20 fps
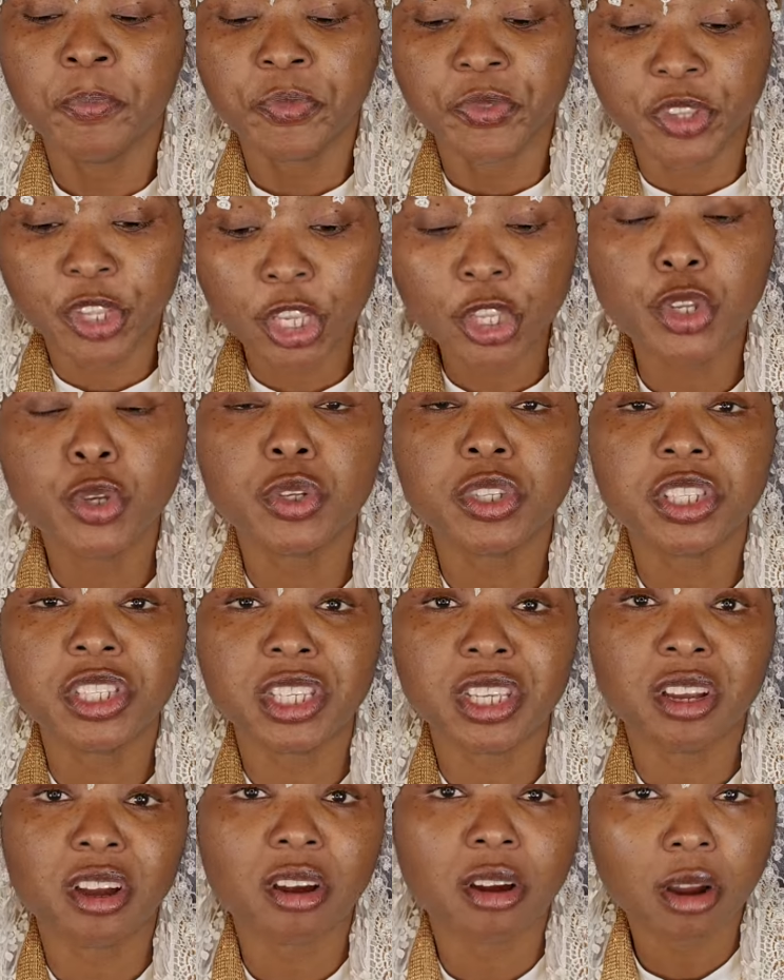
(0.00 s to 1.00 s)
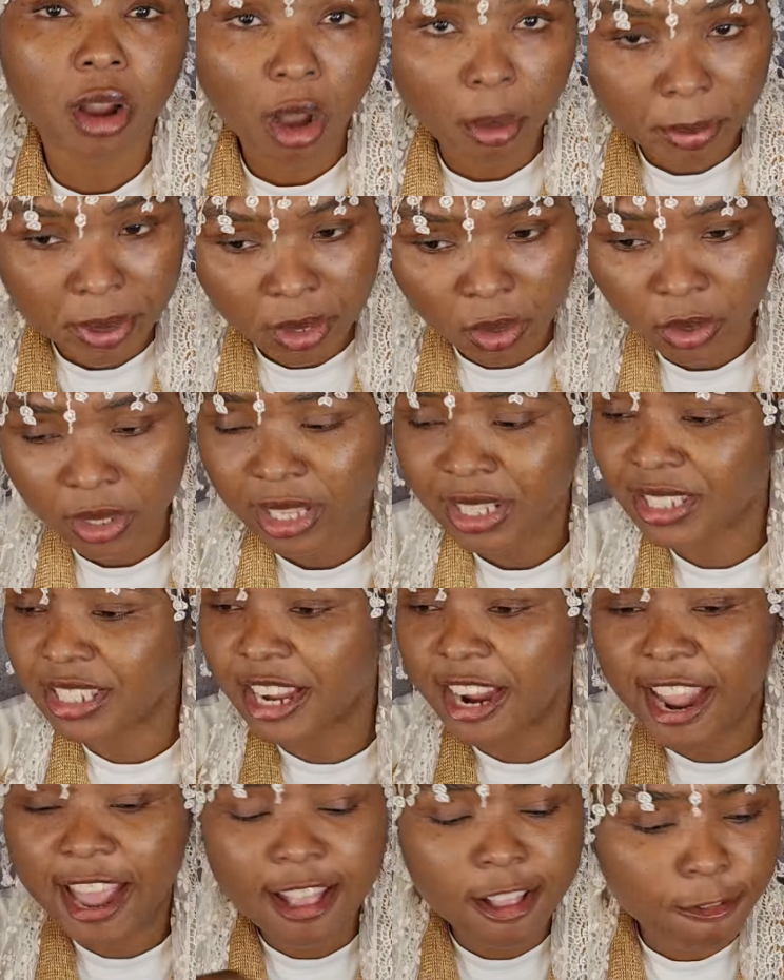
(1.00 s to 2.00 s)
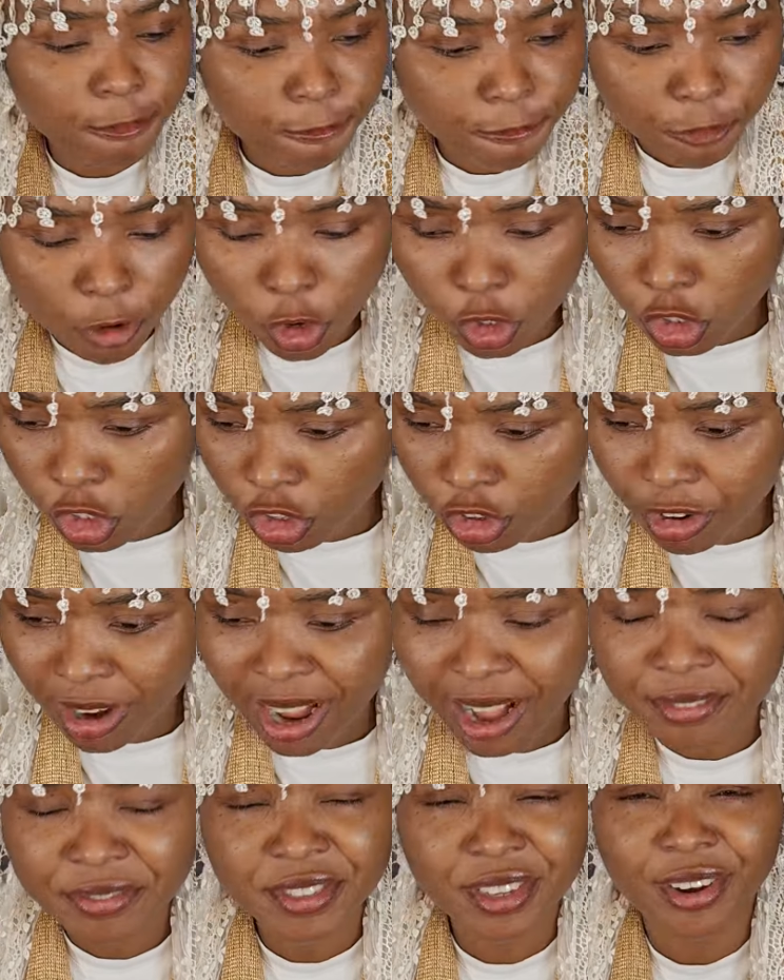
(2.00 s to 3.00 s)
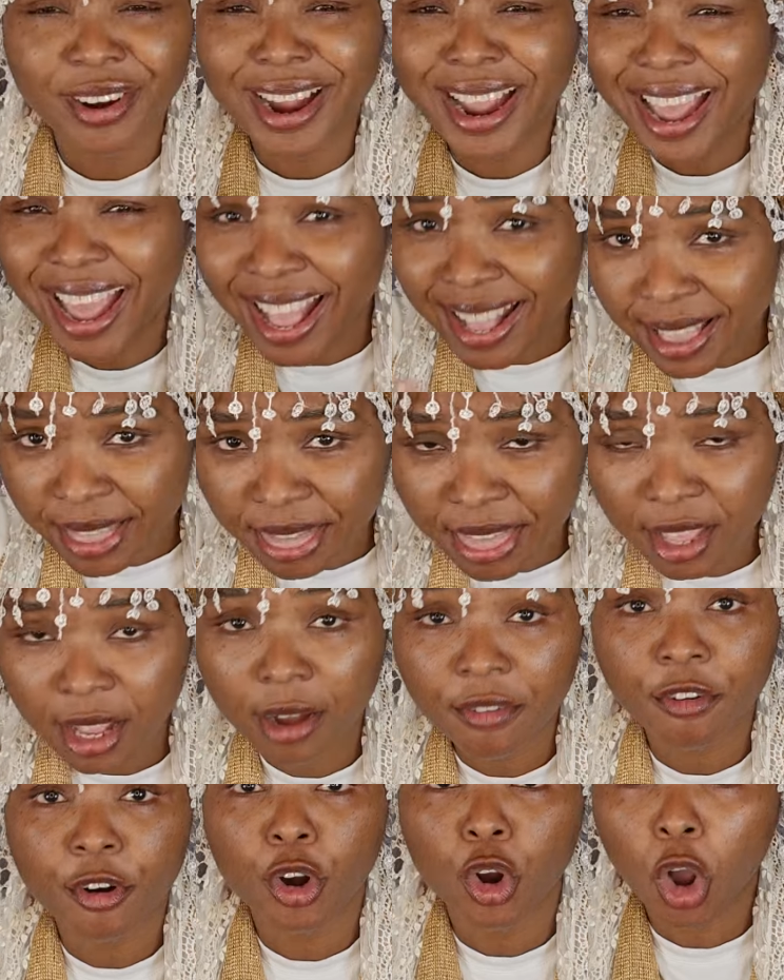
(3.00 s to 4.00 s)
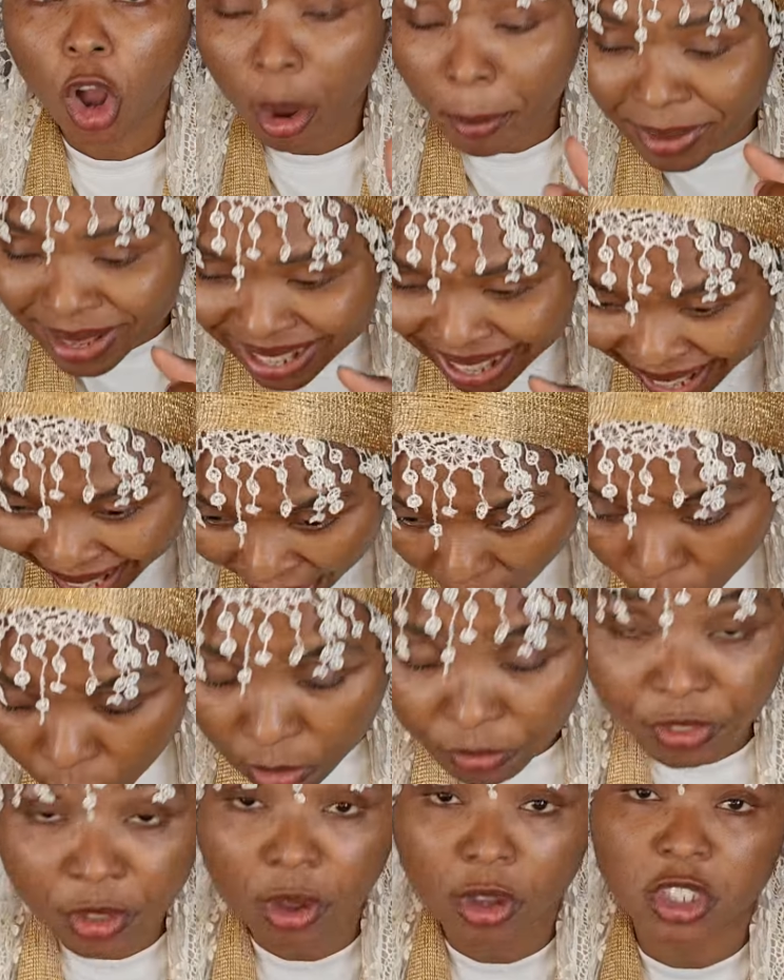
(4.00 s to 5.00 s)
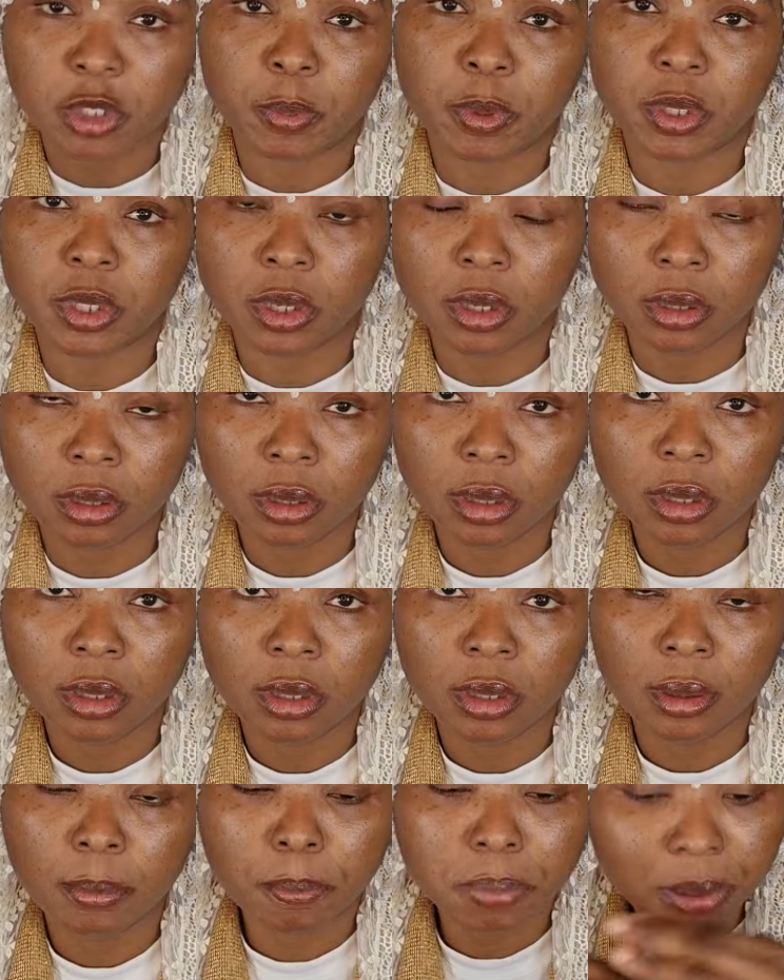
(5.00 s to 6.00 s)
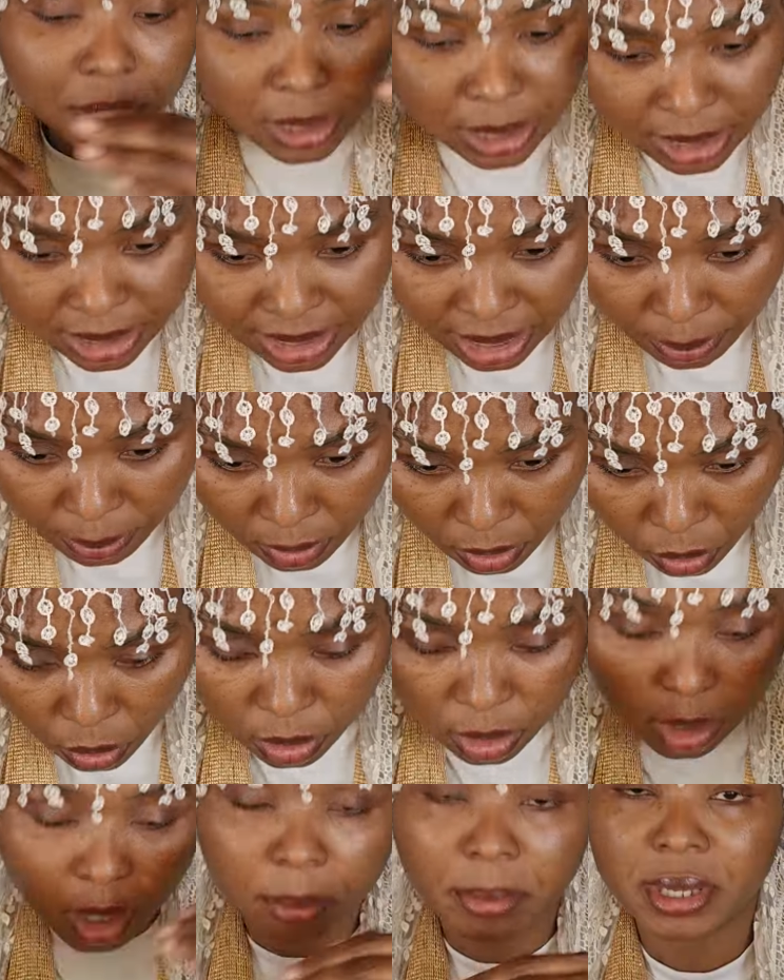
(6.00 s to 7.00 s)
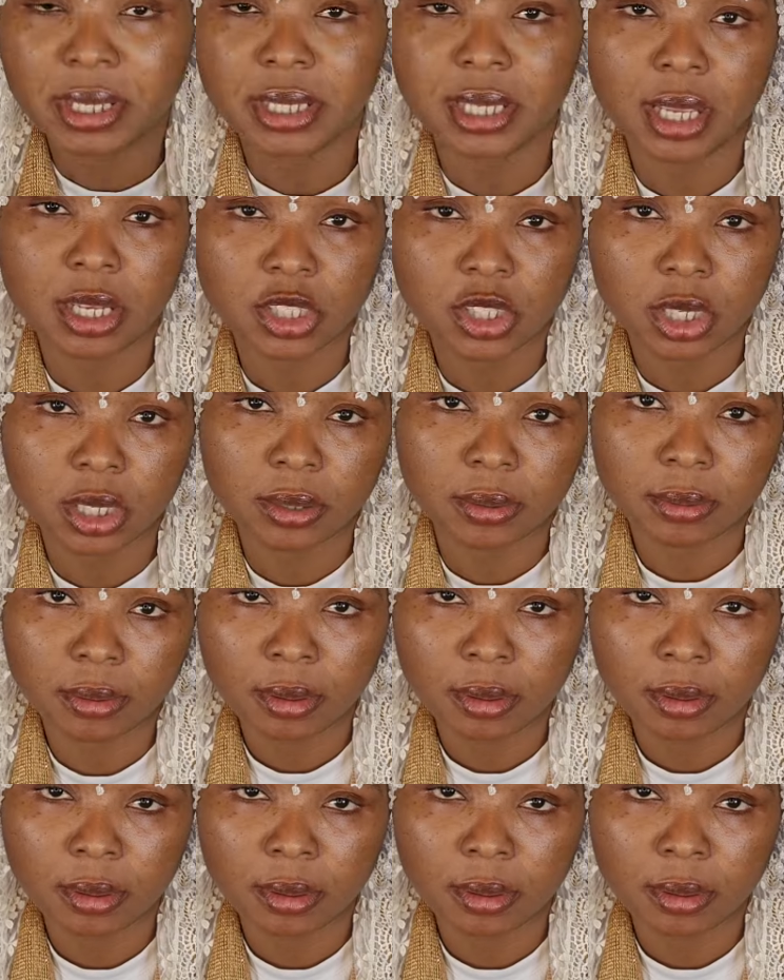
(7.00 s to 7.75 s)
Did you see her coming out? Is there any photographs or anything of her coming out of the hospital? Please let me know in the comment section.